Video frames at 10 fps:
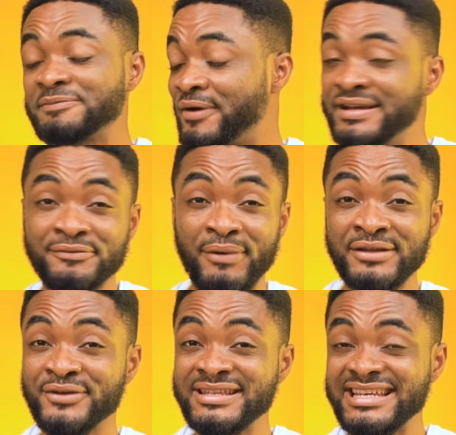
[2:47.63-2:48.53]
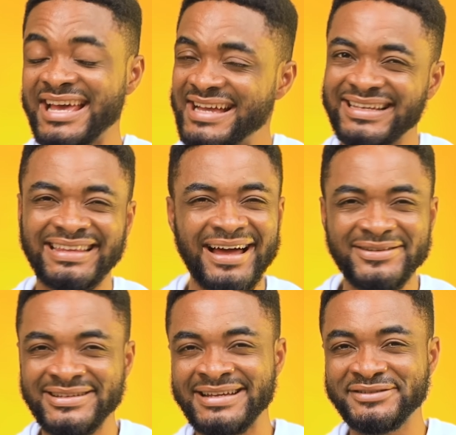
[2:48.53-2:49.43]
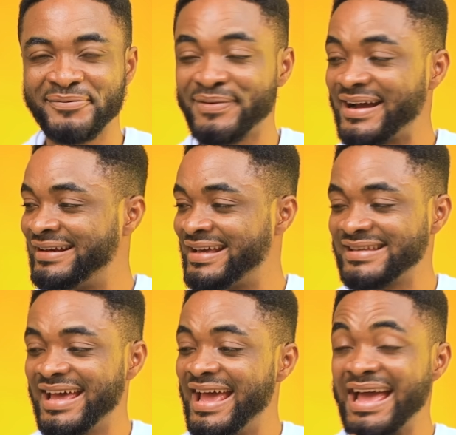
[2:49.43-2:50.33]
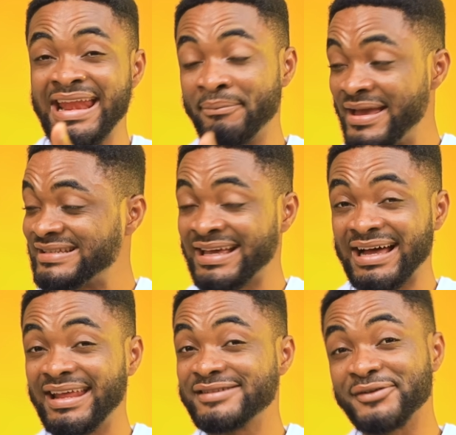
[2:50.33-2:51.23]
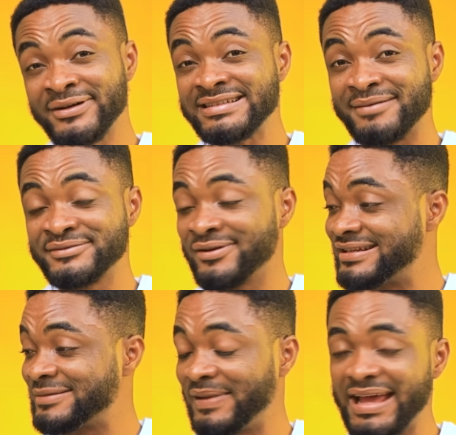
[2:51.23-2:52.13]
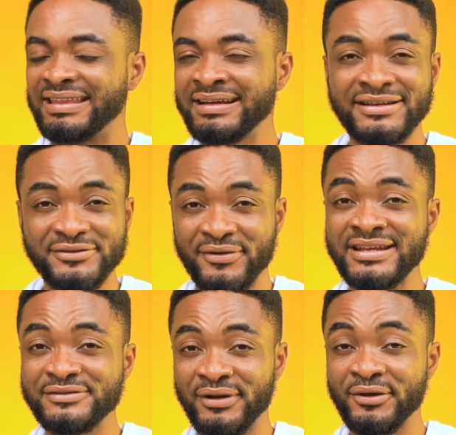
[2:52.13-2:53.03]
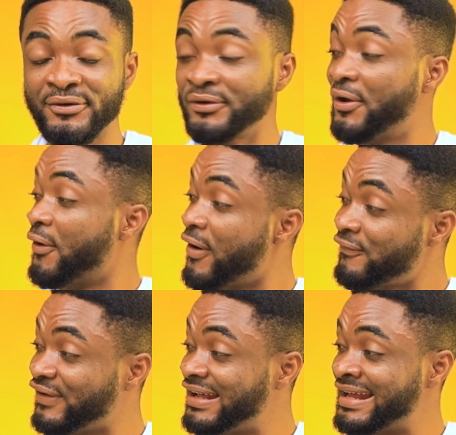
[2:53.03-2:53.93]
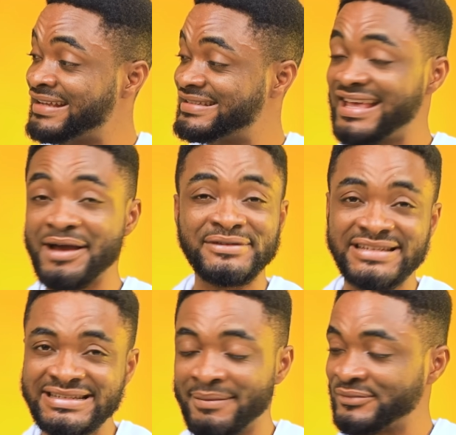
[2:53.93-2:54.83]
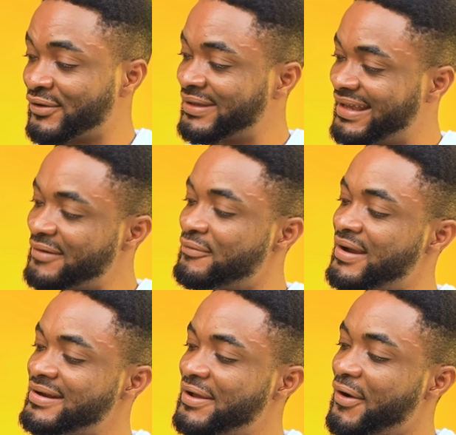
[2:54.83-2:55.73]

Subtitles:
points, 120Hz, 1000 nits of brightness, and amazing colors on the Samsung display, I think the screen is really good. Hopefully next year we see Samsung get rid